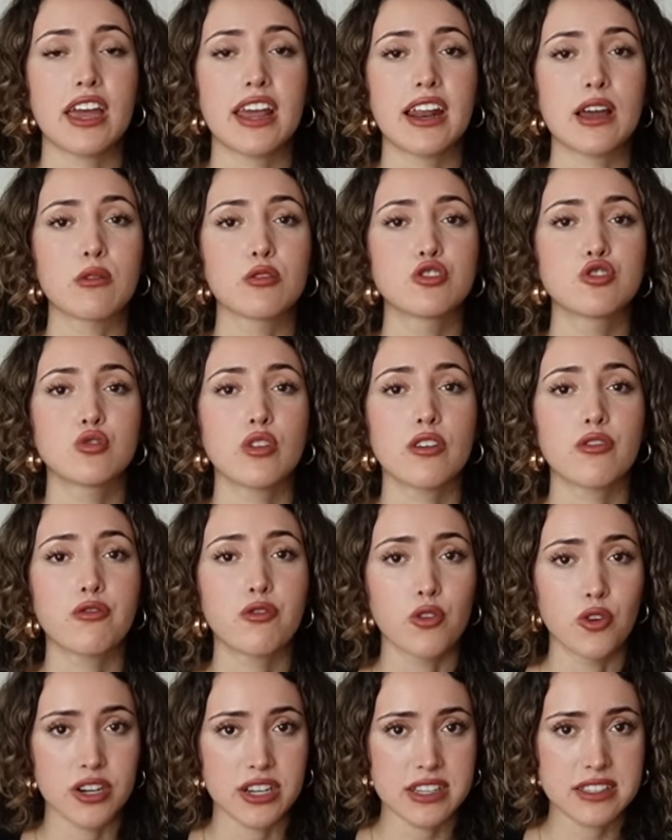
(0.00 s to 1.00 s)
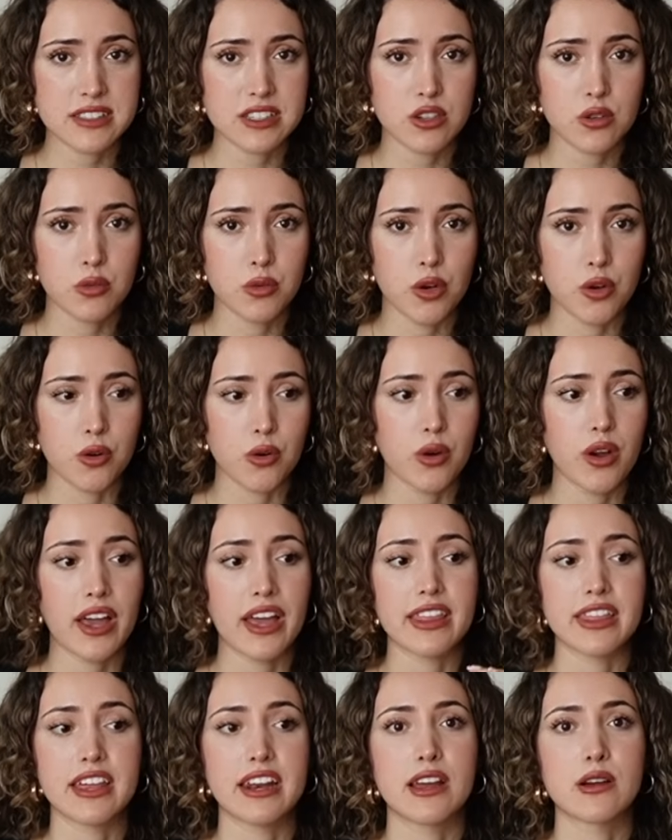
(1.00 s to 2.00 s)
And I would do it 4 days in a row
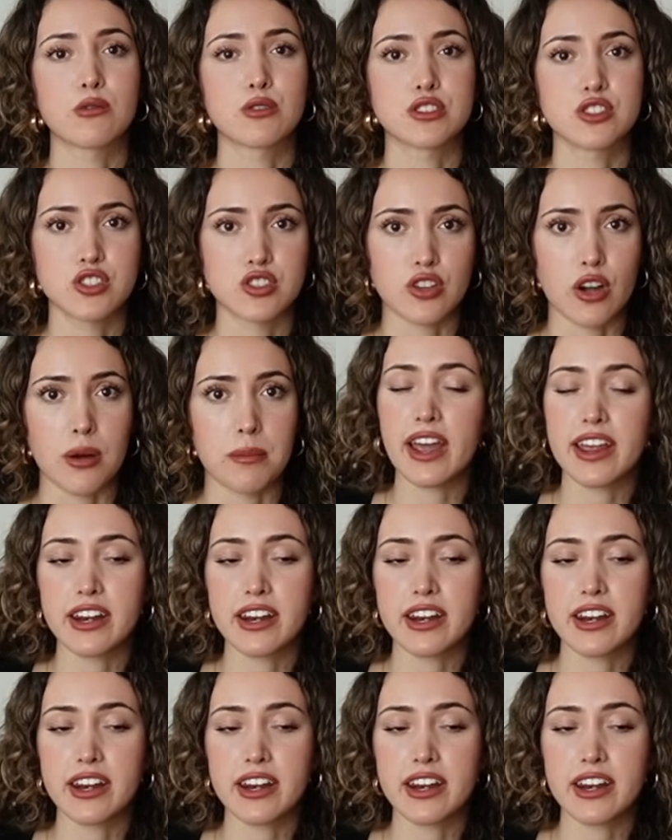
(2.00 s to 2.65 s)
and then I would stop.